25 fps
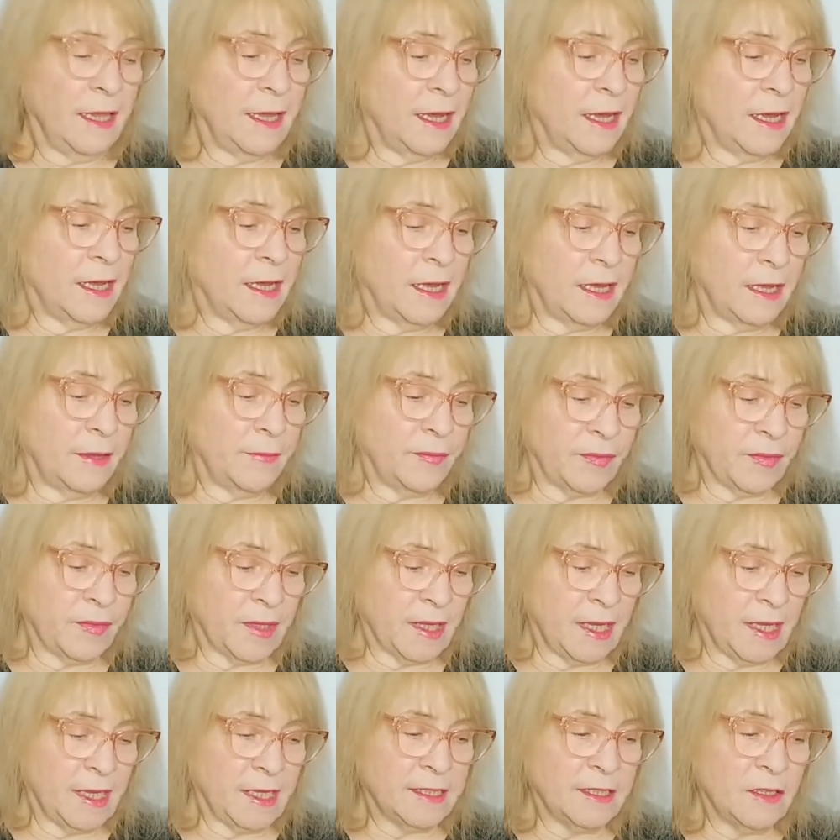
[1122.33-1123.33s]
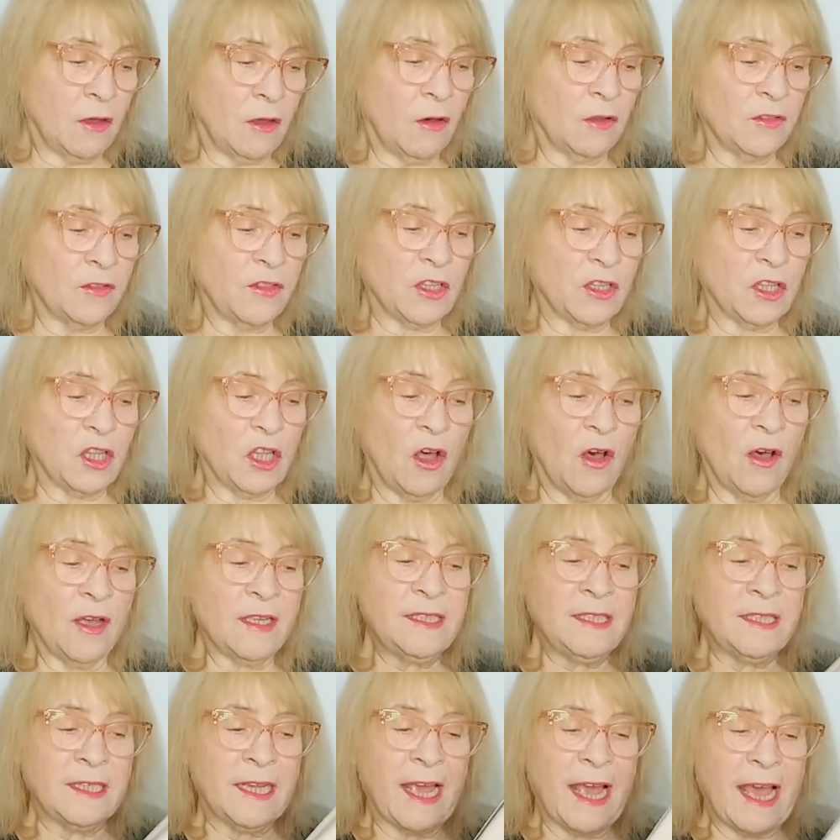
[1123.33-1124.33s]
It's called The
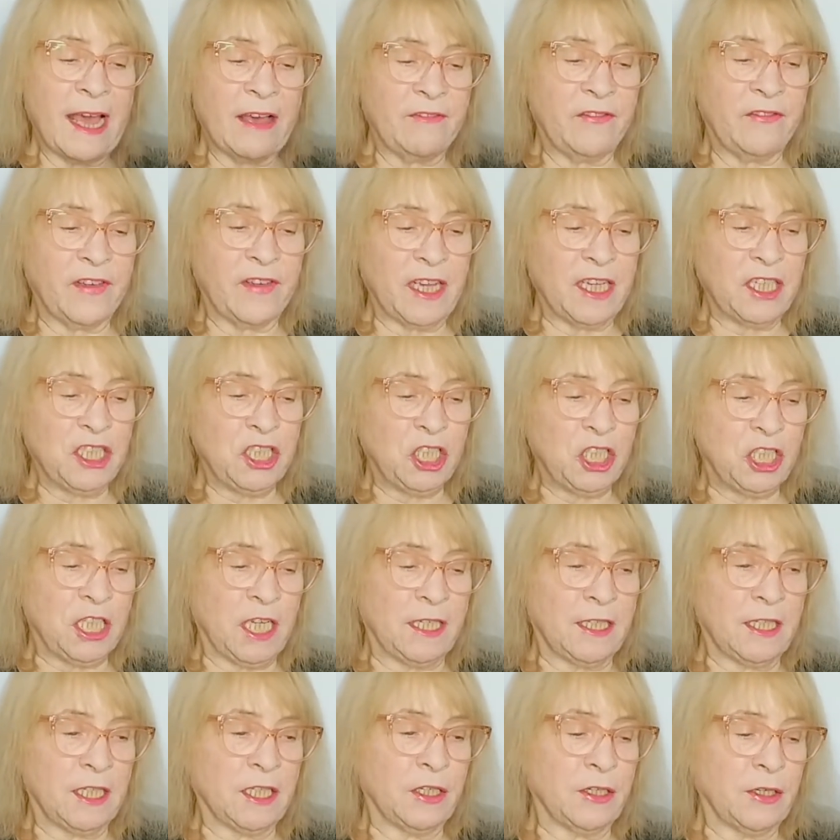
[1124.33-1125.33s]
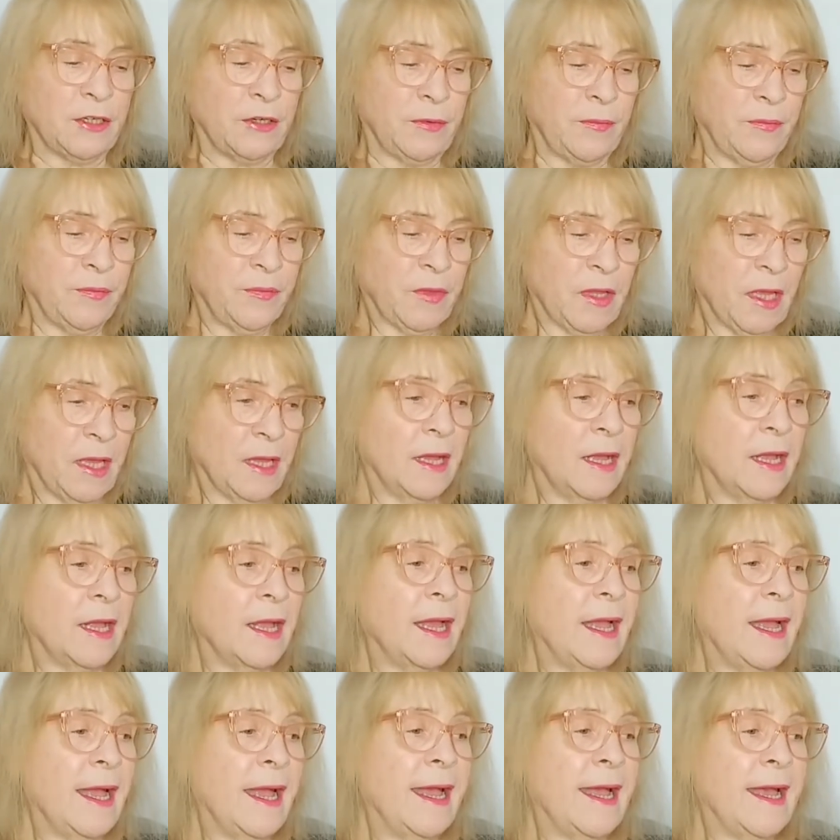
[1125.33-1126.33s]
Lost Cafe Schindler,
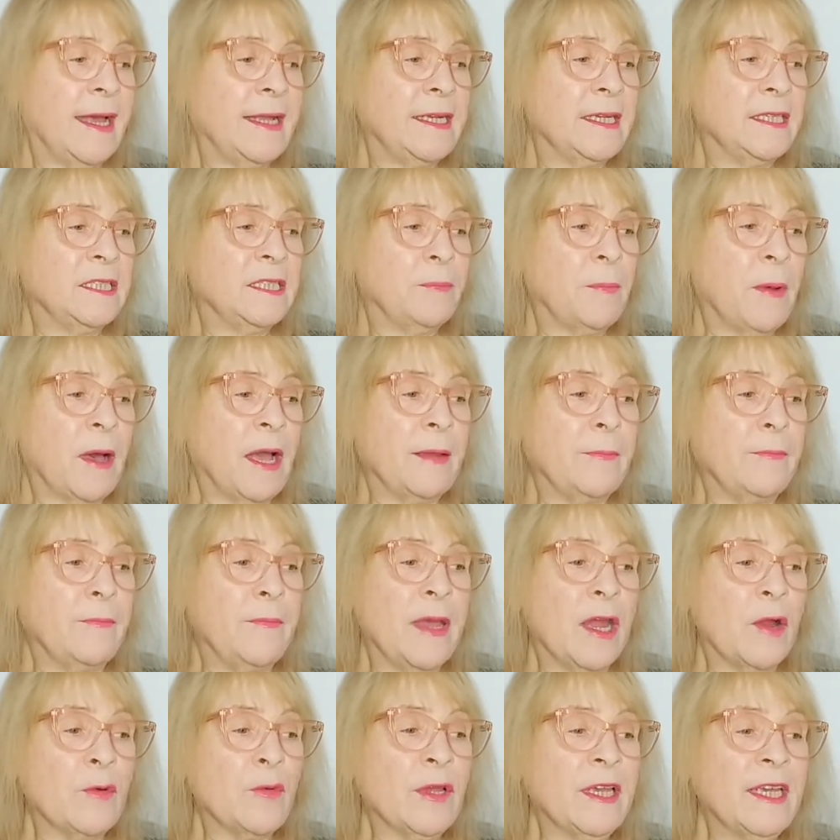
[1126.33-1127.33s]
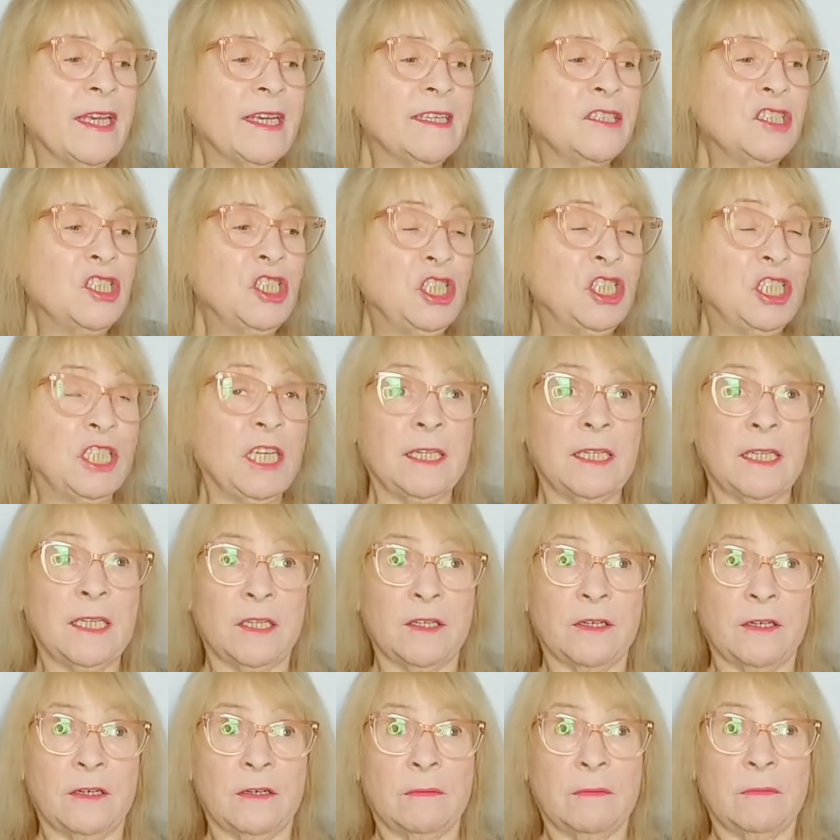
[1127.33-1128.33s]
and it's by Meriel
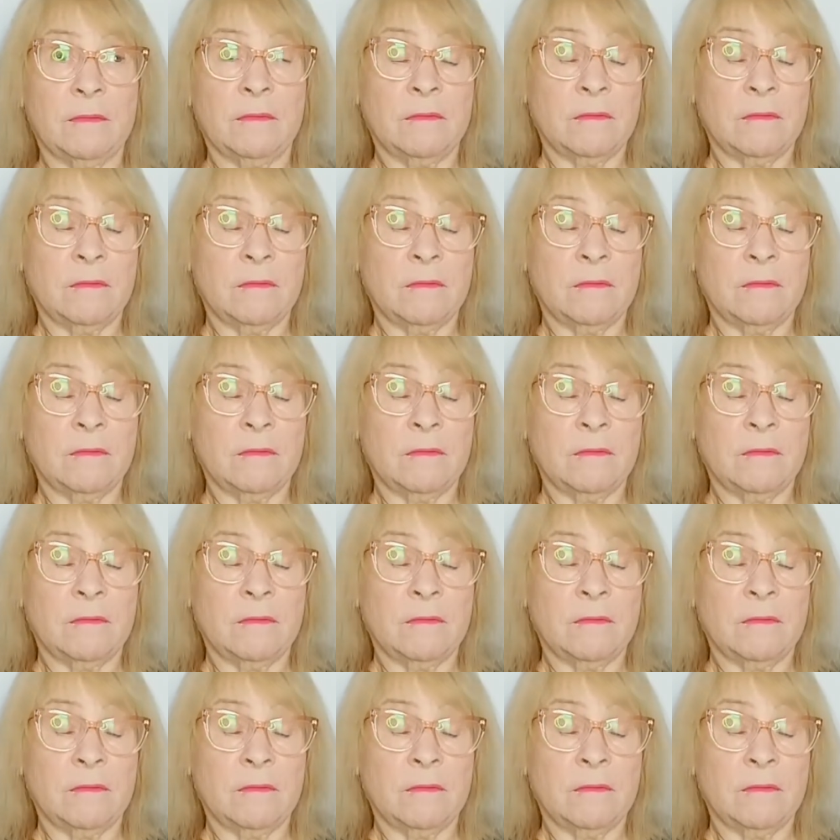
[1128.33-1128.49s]
Schindler.